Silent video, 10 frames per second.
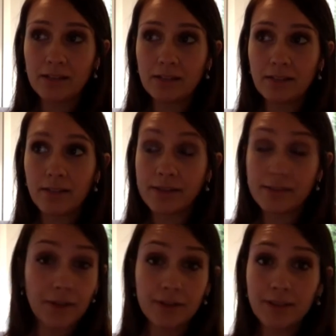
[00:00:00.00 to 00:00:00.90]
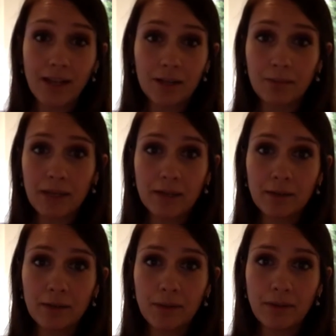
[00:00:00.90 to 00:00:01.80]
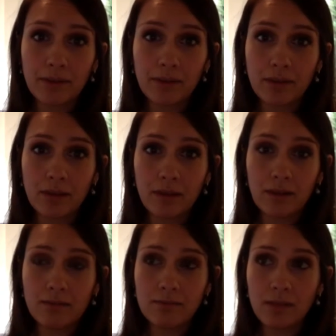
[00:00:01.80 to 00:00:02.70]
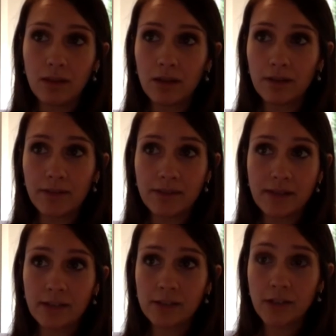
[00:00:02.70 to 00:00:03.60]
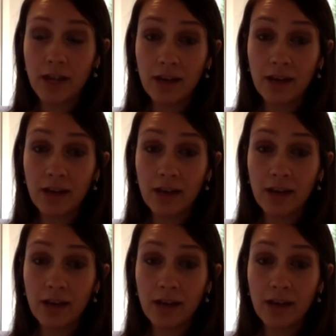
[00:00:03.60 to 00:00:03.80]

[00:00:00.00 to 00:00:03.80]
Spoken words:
things aren't getting better with a lot of this extra care,